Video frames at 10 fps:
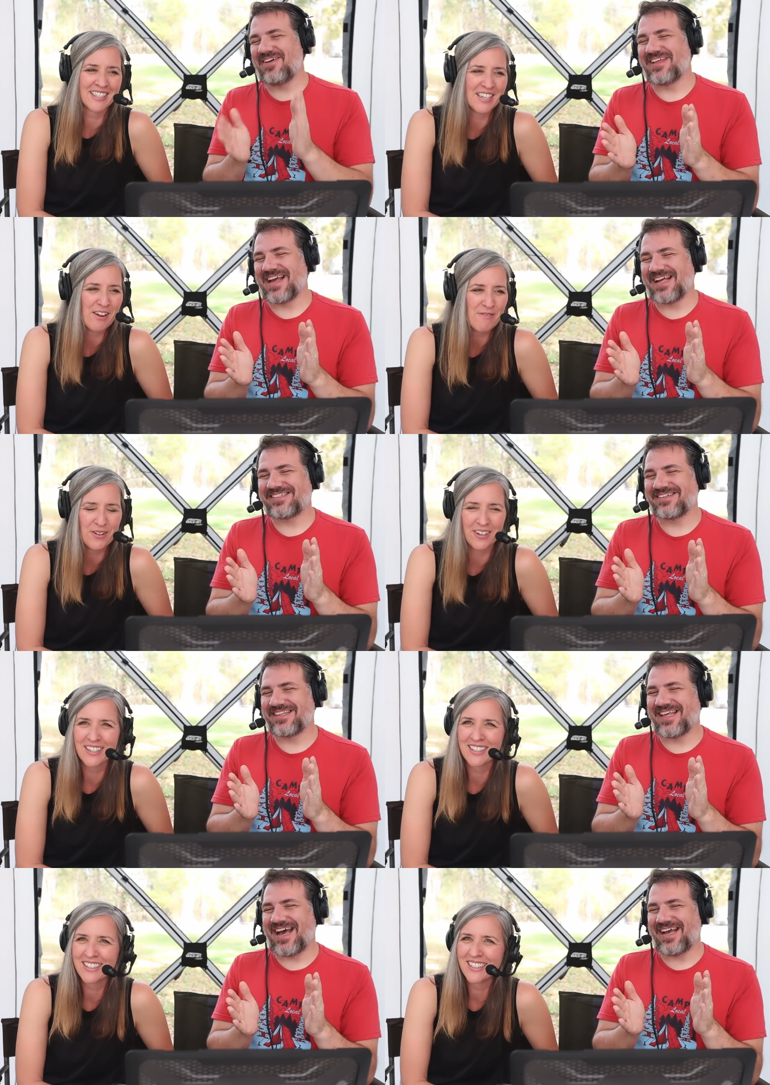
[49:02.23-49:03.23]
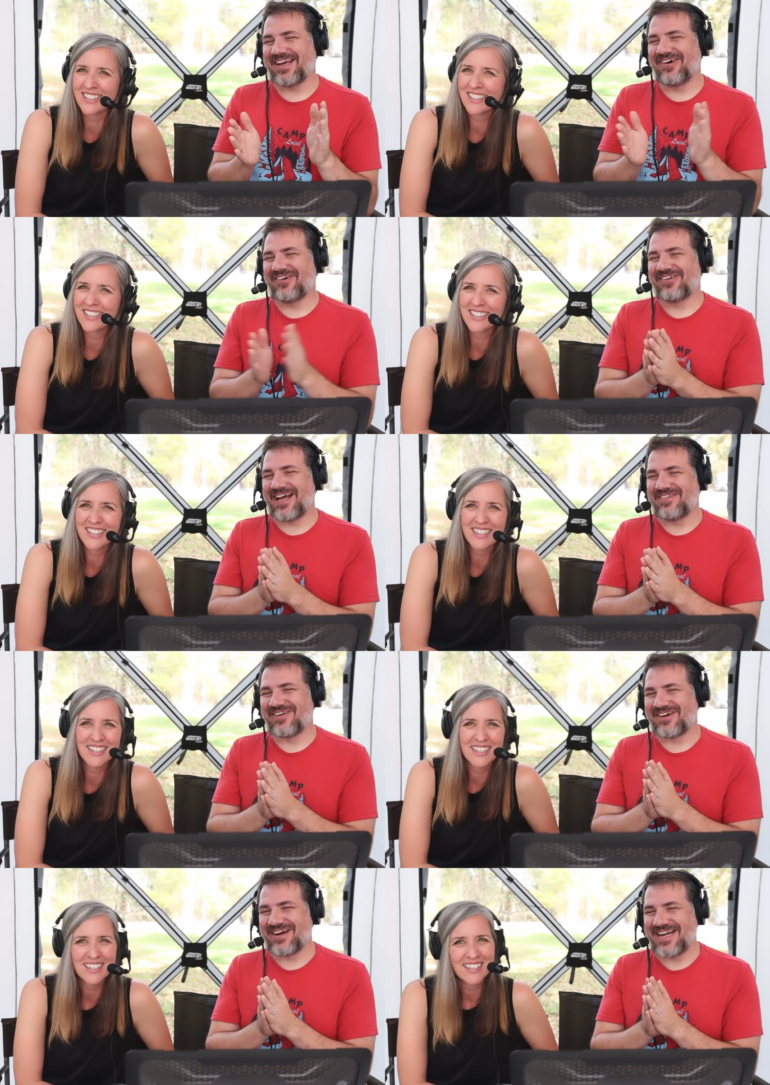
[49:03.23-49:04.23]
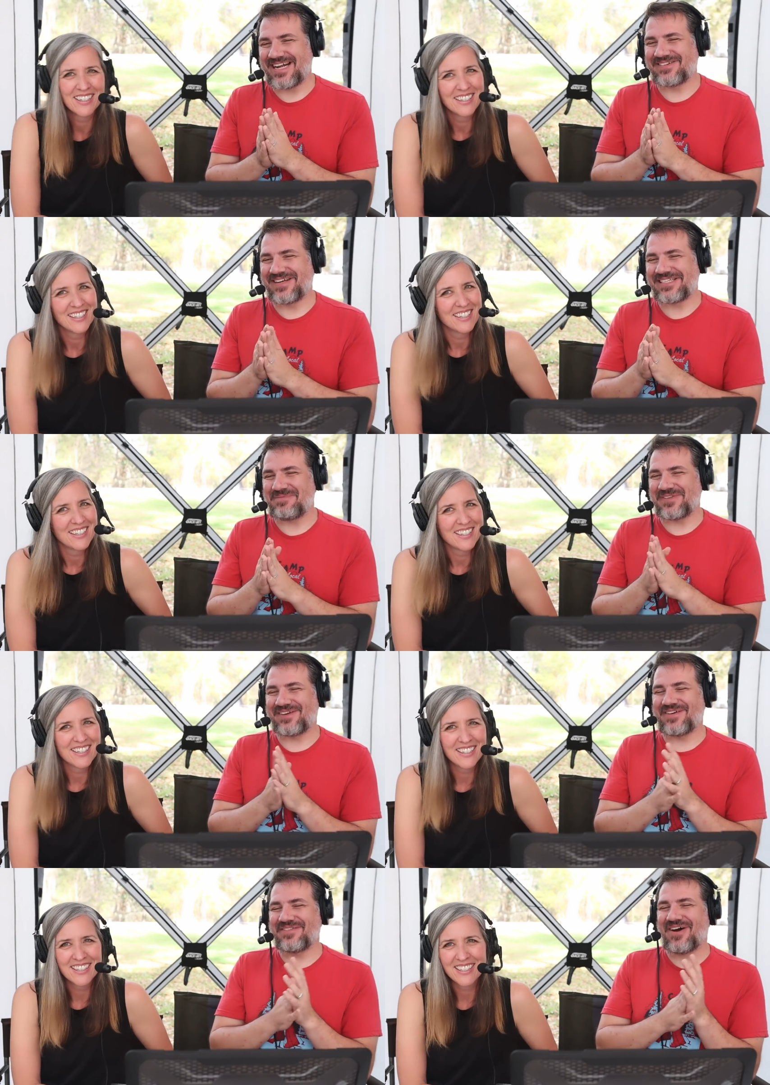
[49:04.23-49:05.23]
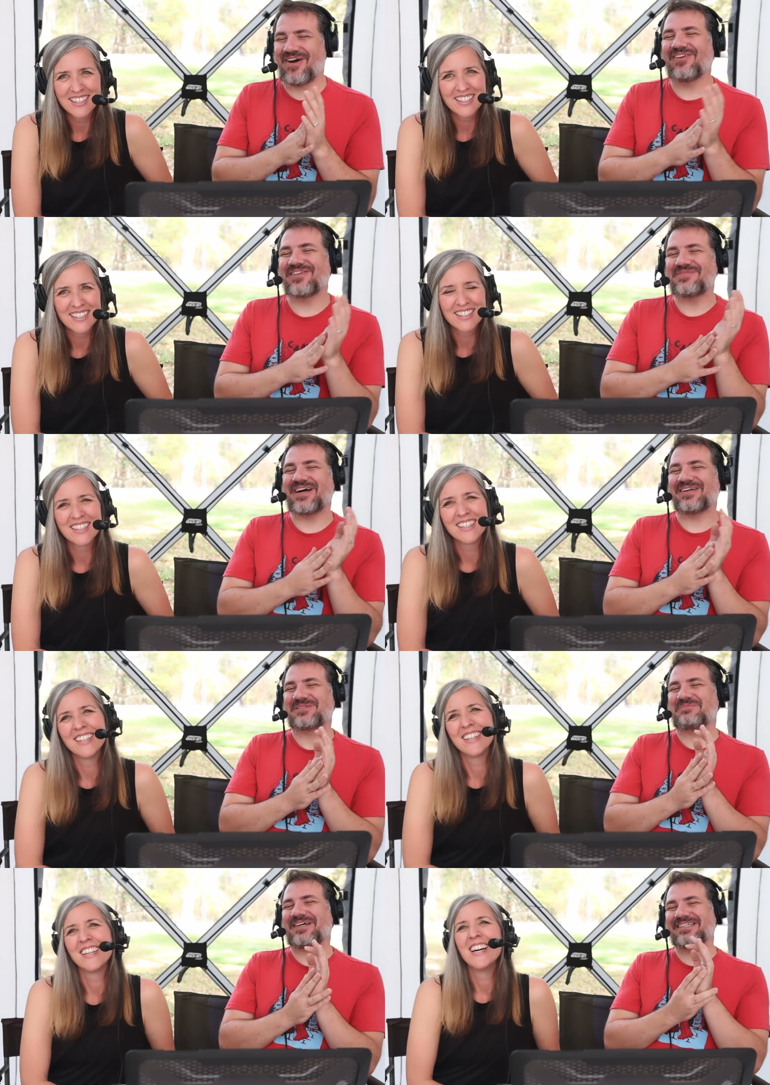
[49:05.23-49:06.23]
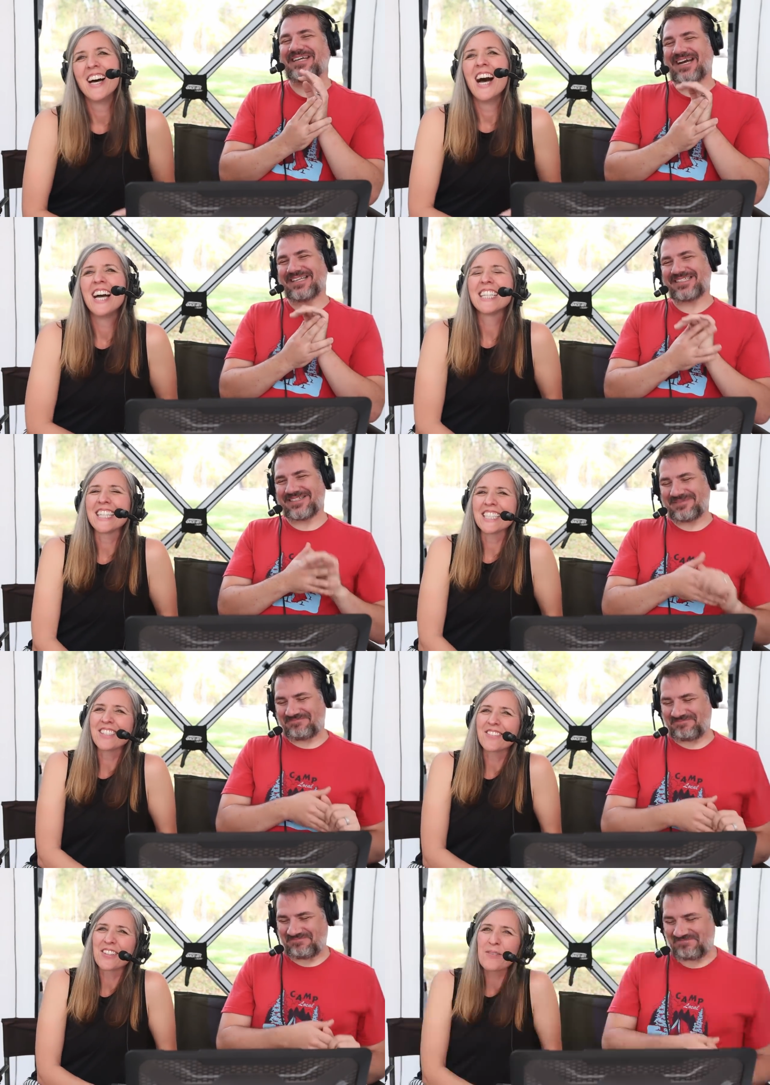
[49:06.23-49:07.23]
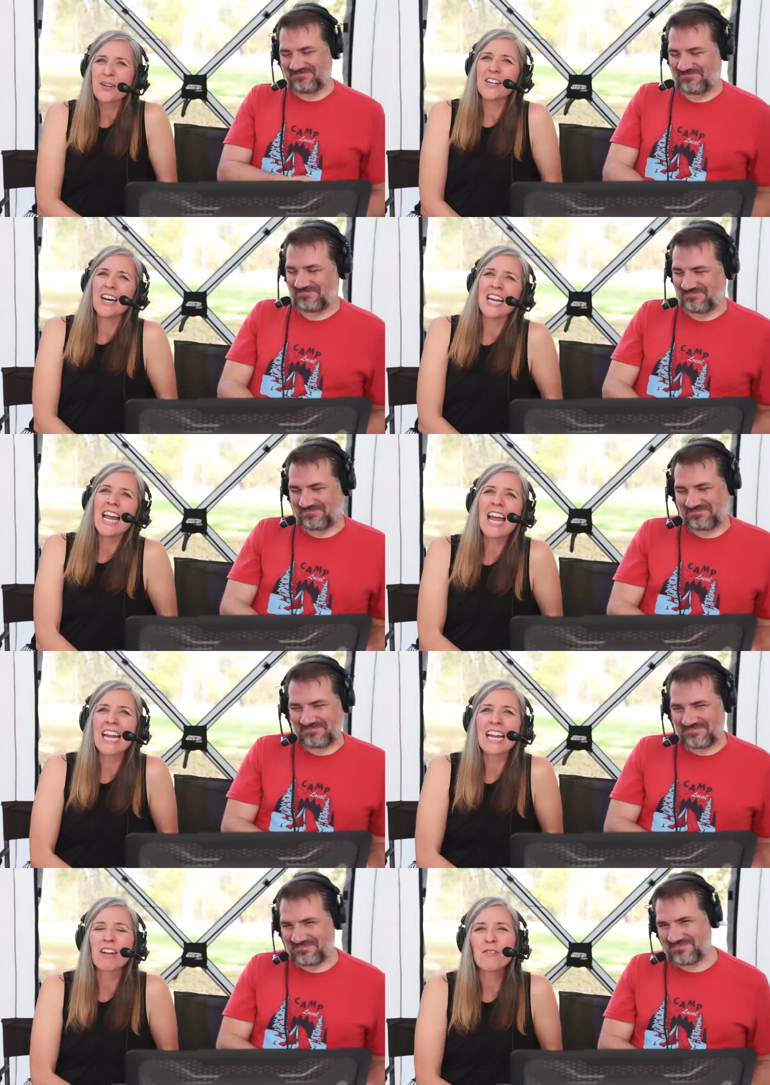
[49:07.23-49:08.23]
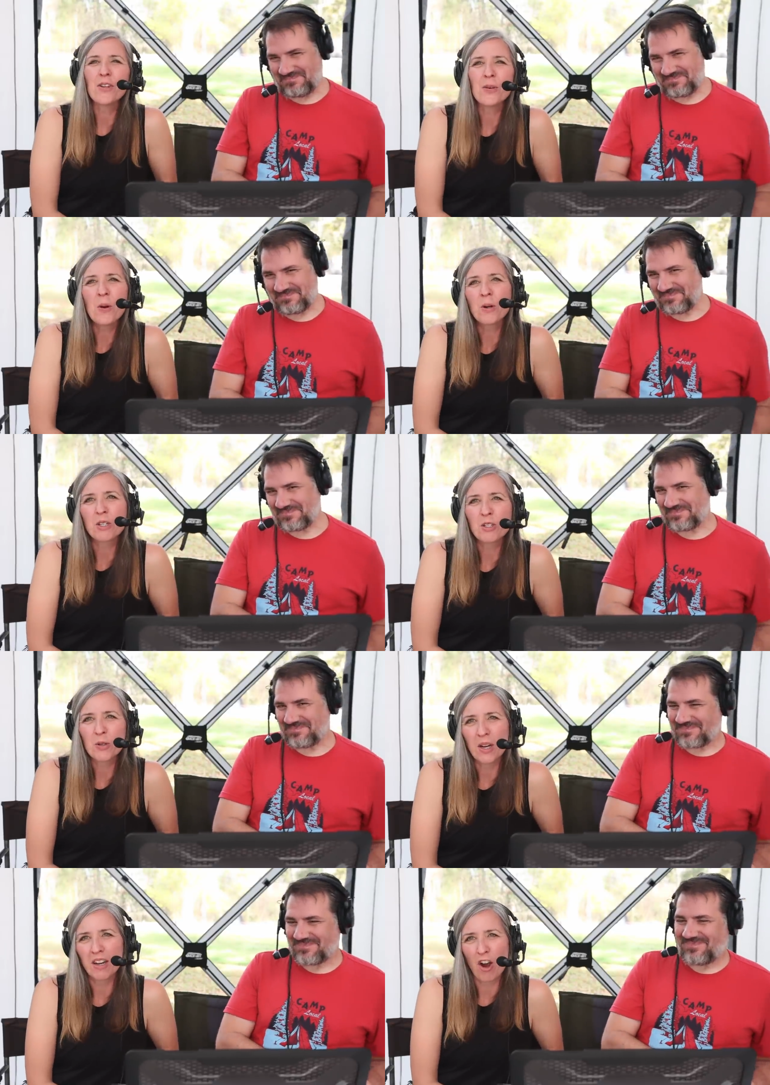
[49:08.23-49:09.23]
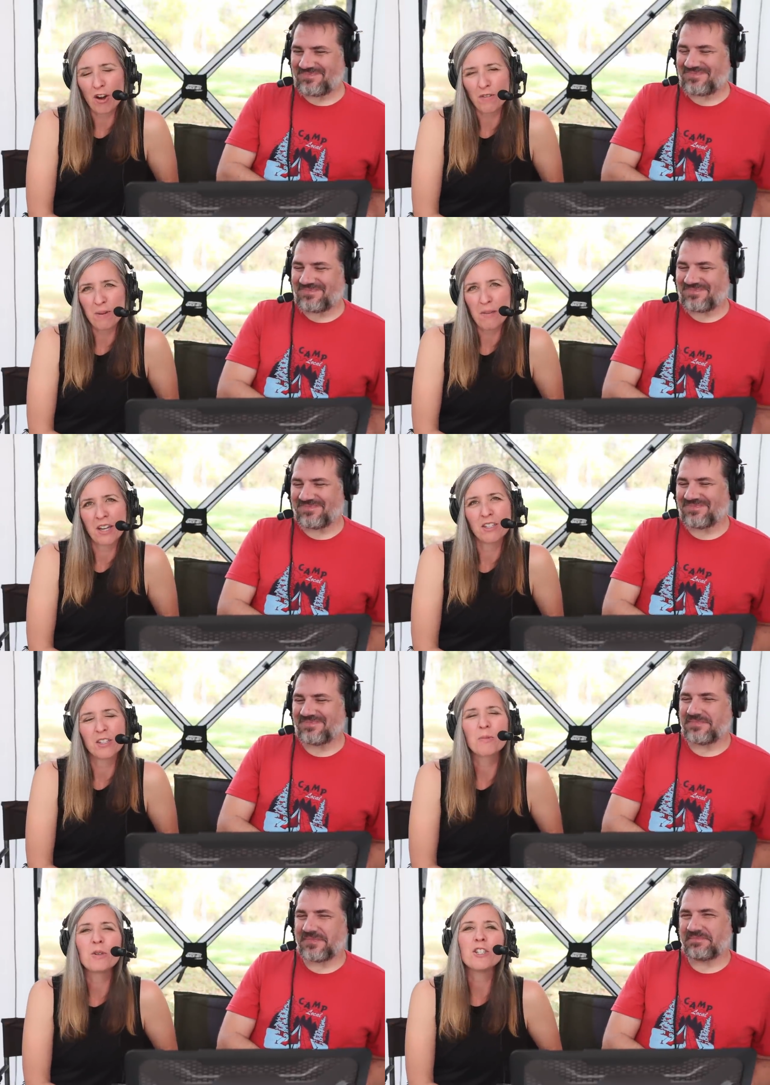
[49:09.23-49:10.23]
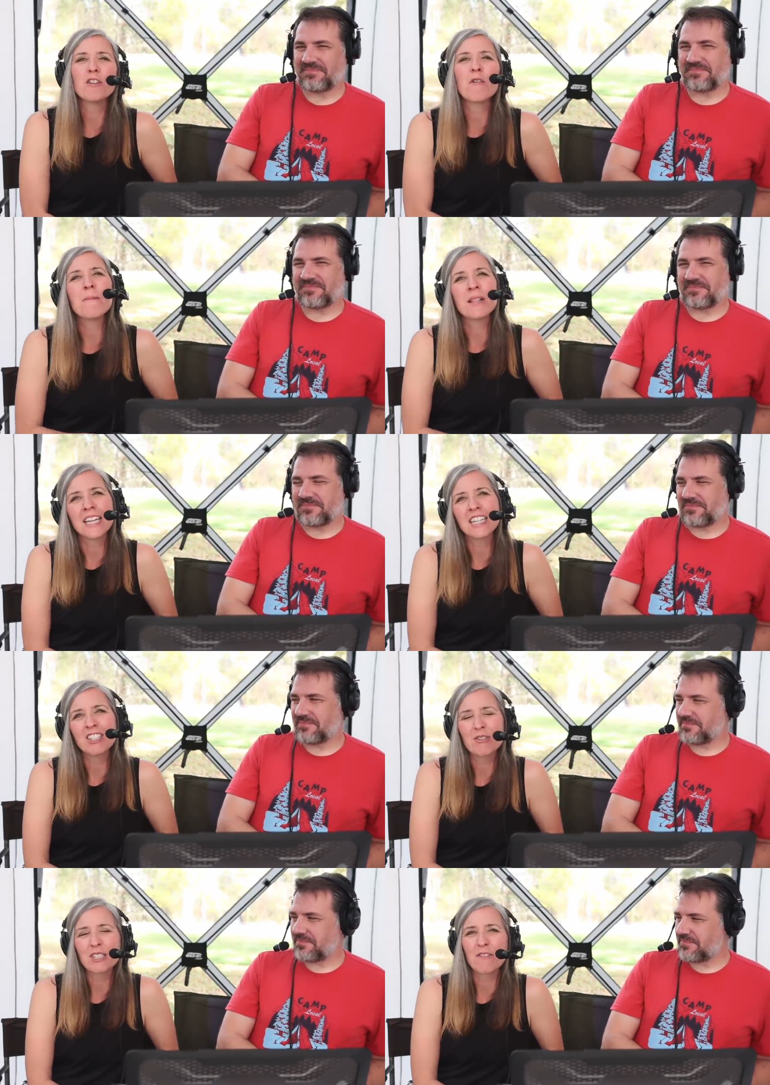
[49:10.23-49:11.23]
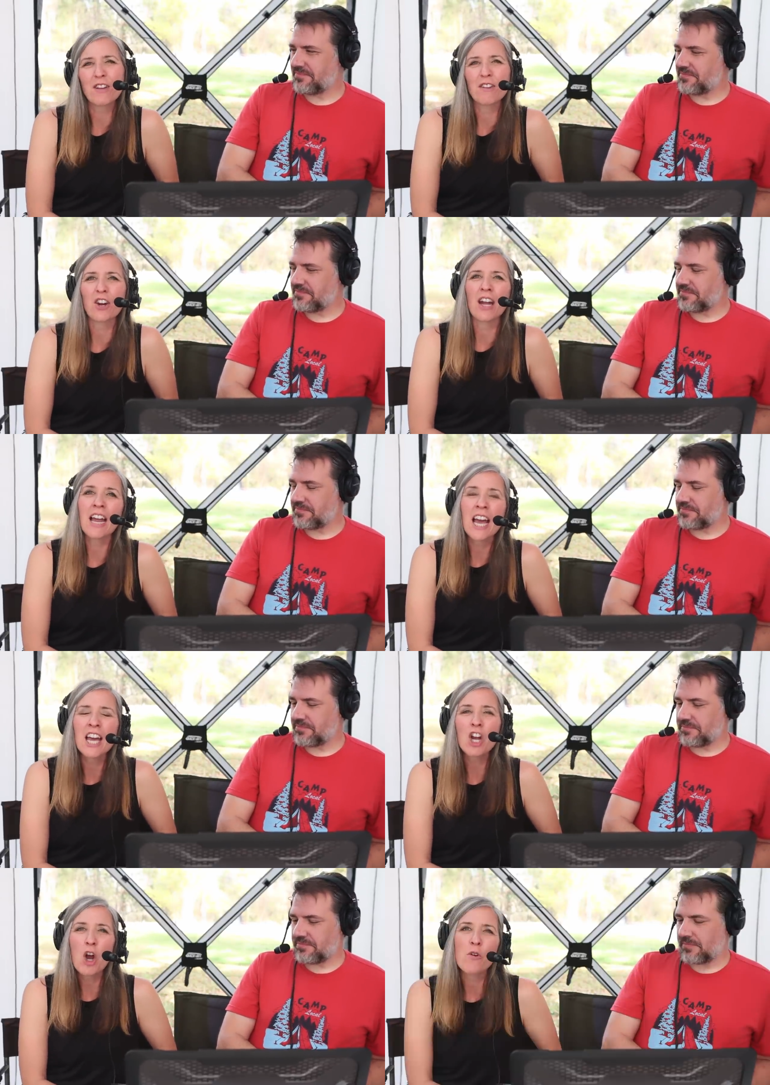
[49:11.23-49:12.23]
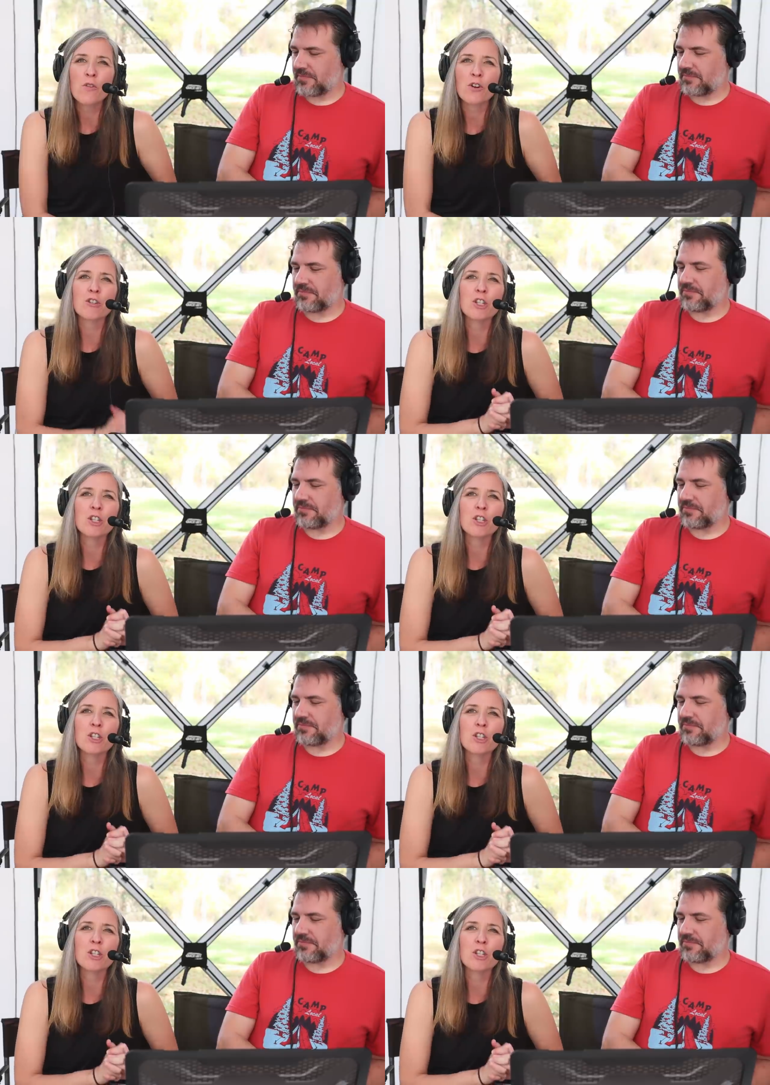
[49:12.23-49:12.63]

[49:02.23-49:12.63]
Speaker 1: have the Never. answer to
Speaker 2: that and a whole lot more on next week's episode of the RV Miles podcast.
Speaker 1: Yes, we will. And hey, if you are enjoying RV Miles, would you please do us a favor and head over